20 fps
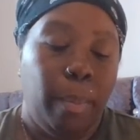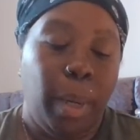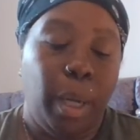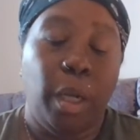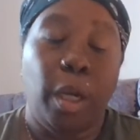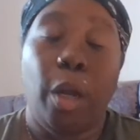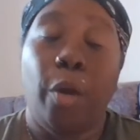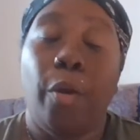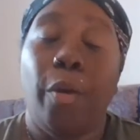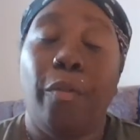But,
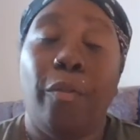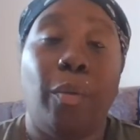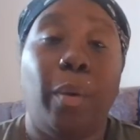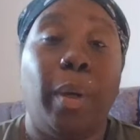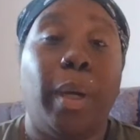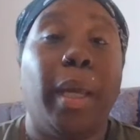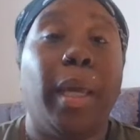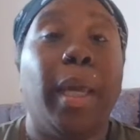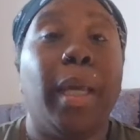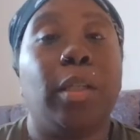you know,
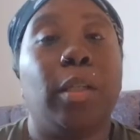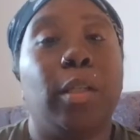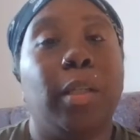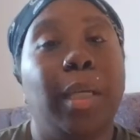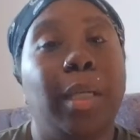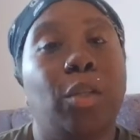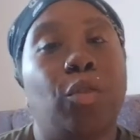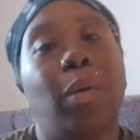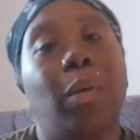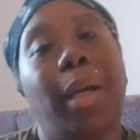everyone could get to
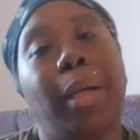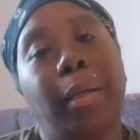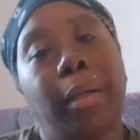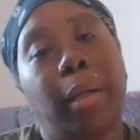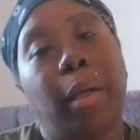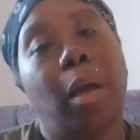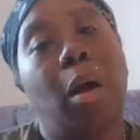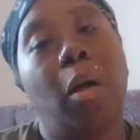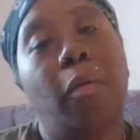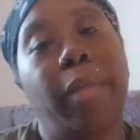central
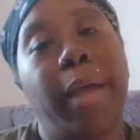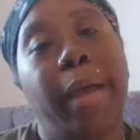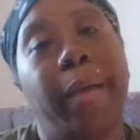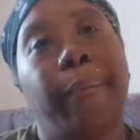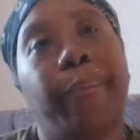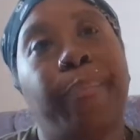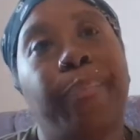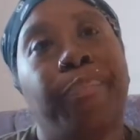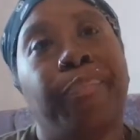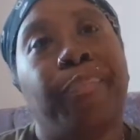London, can't they?